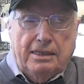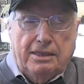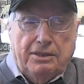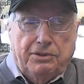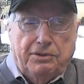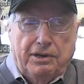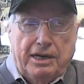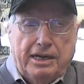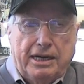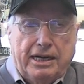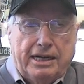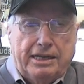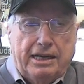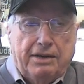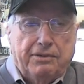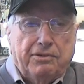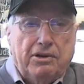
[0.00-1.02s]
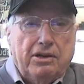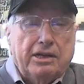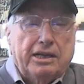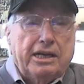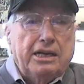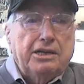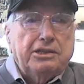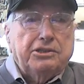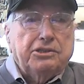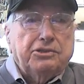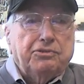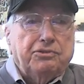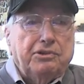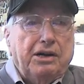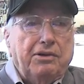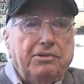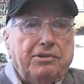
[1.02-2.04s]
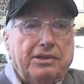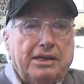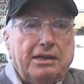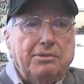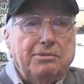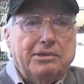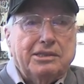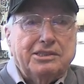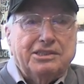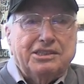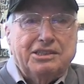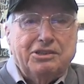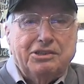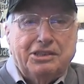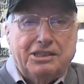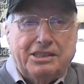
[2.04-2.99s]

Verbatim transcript: try not to have all the answers for everything, because you know you,